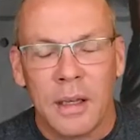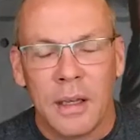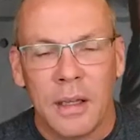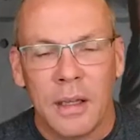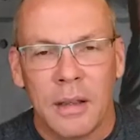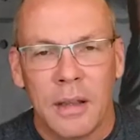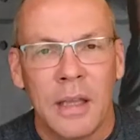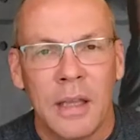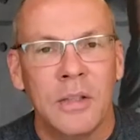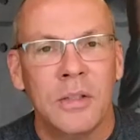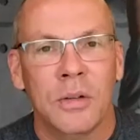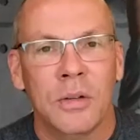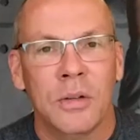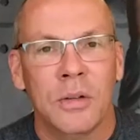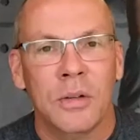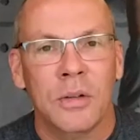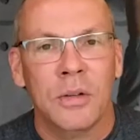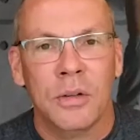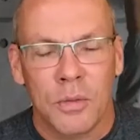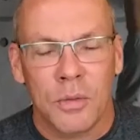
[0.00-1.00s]
and things
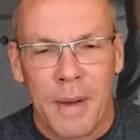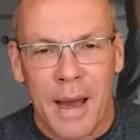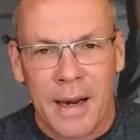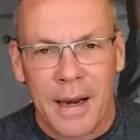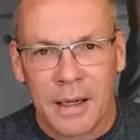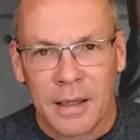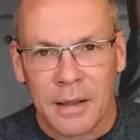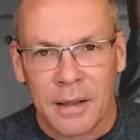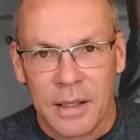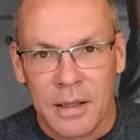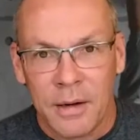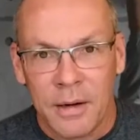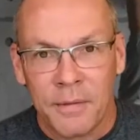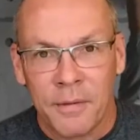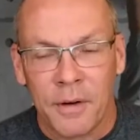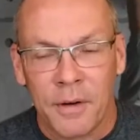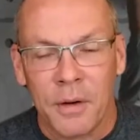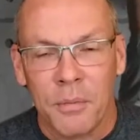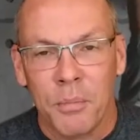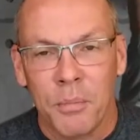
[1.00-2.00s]
are dramatically
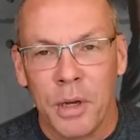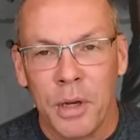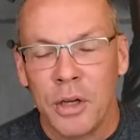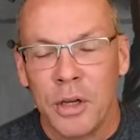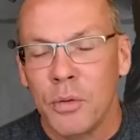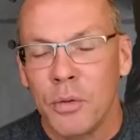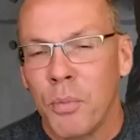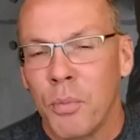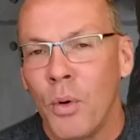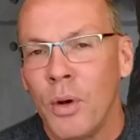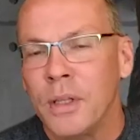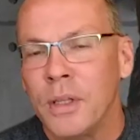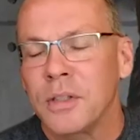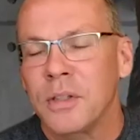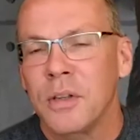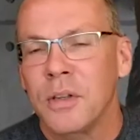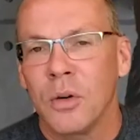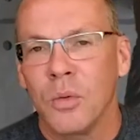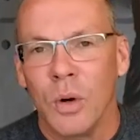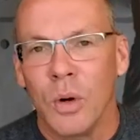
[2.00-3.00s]
different, but your
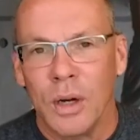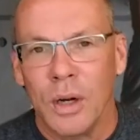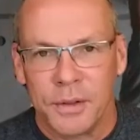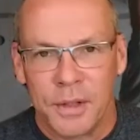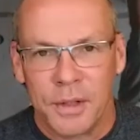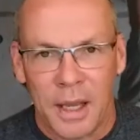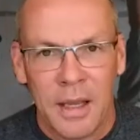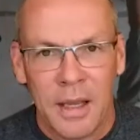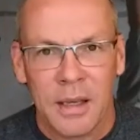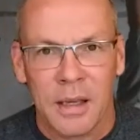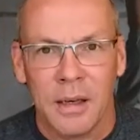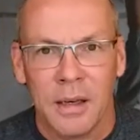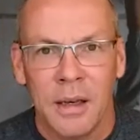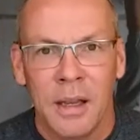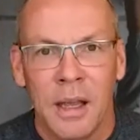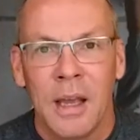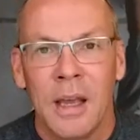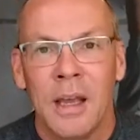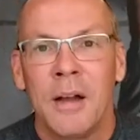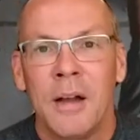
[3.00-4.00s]
point's still well
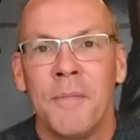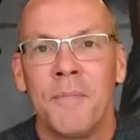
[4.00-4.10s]
taken.